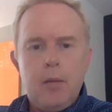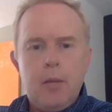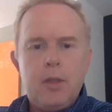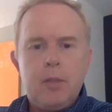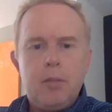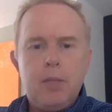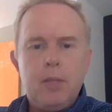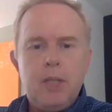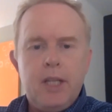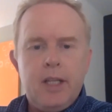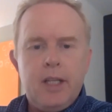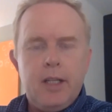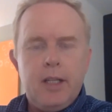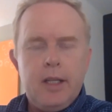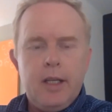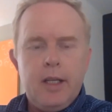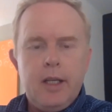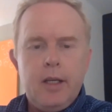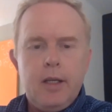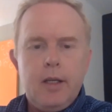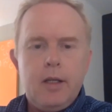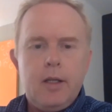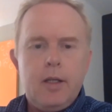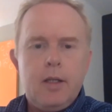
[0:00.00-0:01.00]

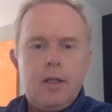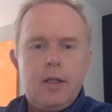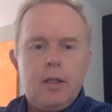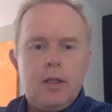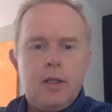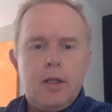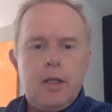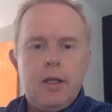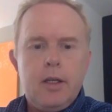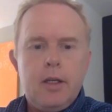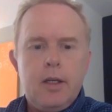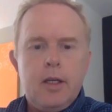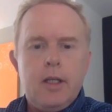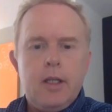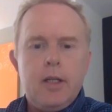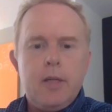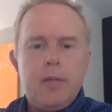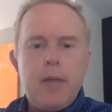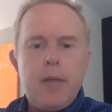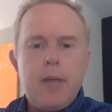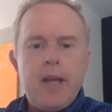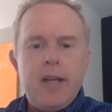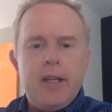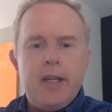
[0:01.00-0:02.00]
completely
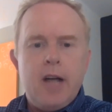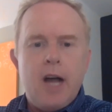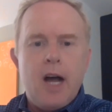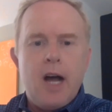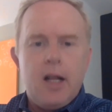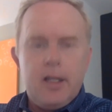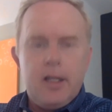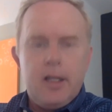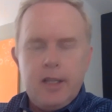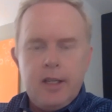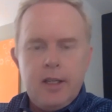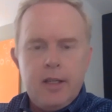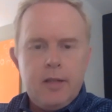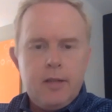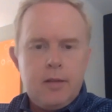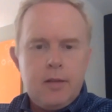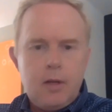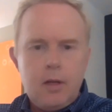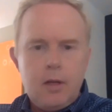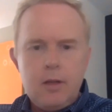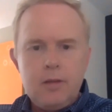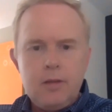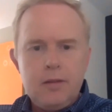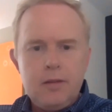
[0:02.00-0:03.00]
independent Ollie
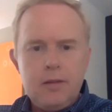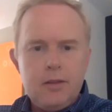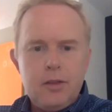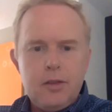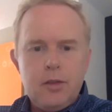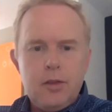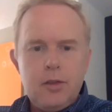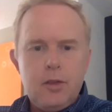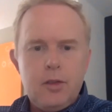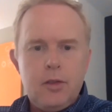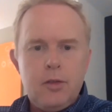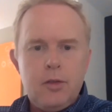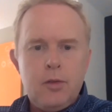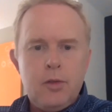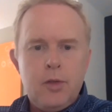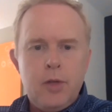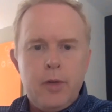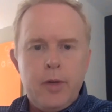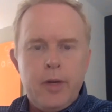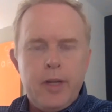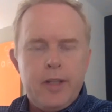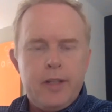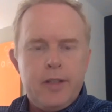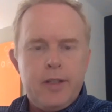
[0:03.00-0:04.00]

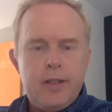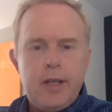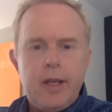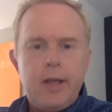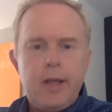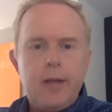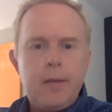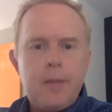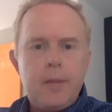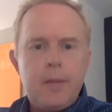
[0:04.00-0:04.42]
doing its thing?